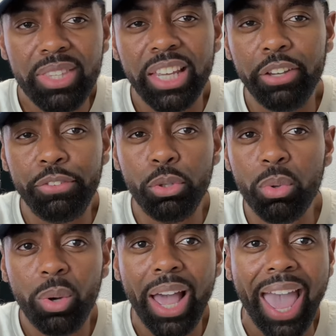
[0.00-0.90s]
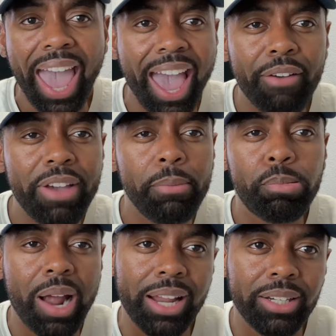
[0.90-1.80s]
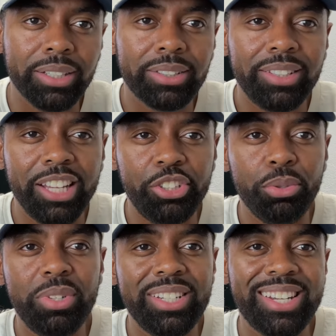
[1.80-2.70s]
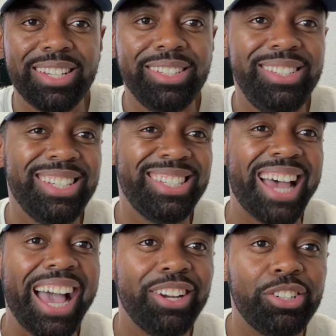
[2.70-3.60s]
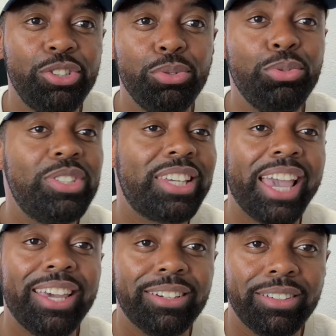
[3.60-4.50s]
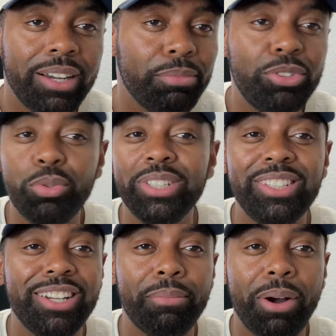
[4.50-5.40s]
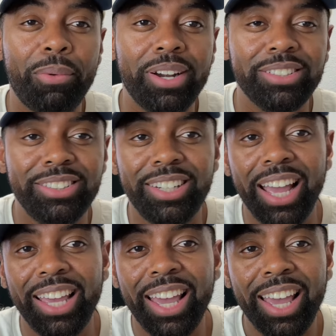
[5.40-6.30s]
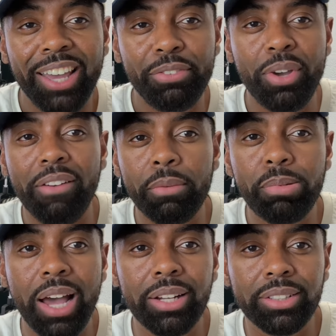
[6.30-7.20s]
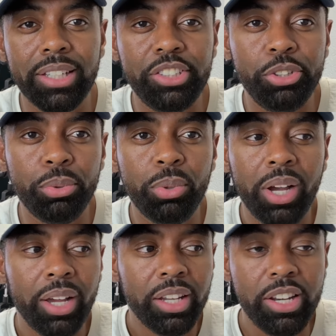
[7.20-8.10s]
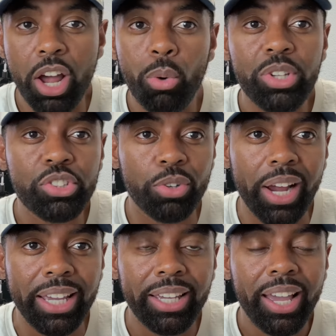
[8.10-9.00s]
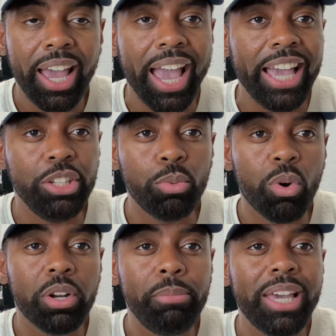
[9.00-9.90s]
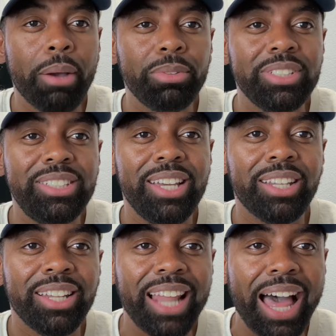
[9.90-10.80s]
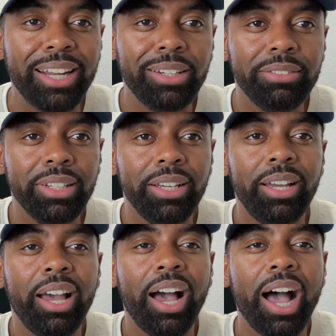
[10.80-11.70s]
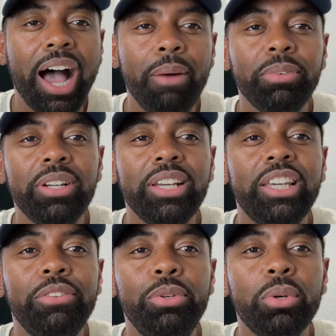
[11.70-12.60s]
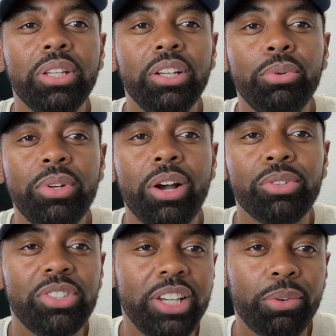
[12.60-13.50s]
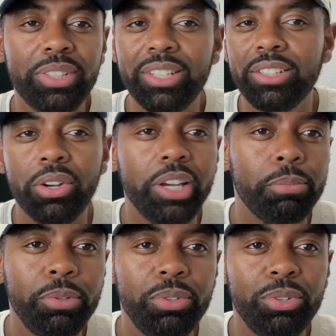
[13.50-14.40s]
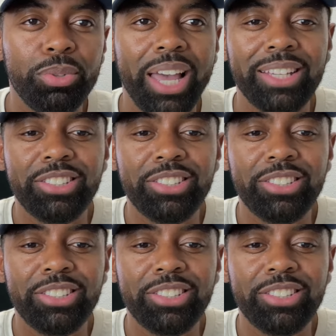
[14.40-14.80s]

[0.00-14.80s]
If you have a product that you desire to scale, I'm twisting up my words today. If you have a product that you know is great and you want to be able to sell a lot of it, I'm going to give you a little known secret that's going to help you do that.